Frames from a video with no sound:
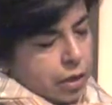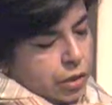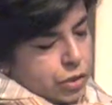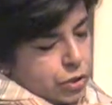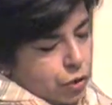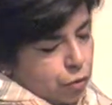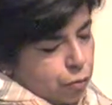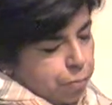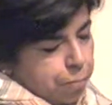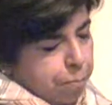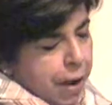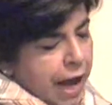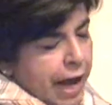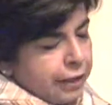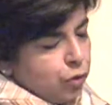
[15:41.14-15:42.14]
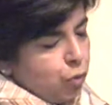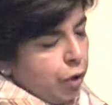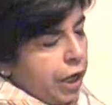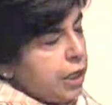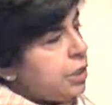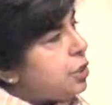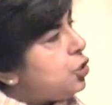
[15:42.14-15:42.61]
So
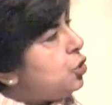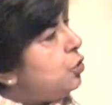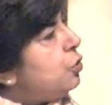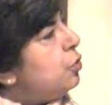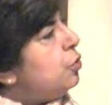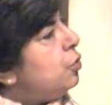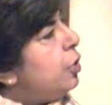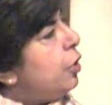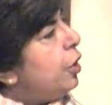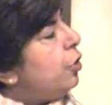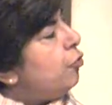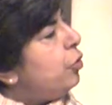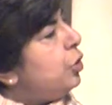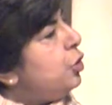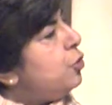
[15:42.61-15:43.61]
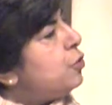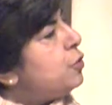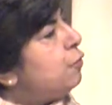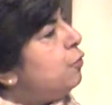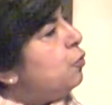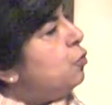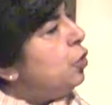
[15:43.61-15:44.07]
pathways to reduce
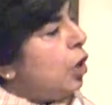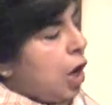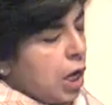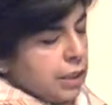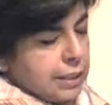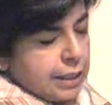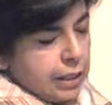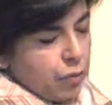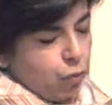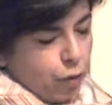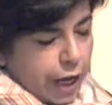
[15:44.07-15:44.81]
food loss and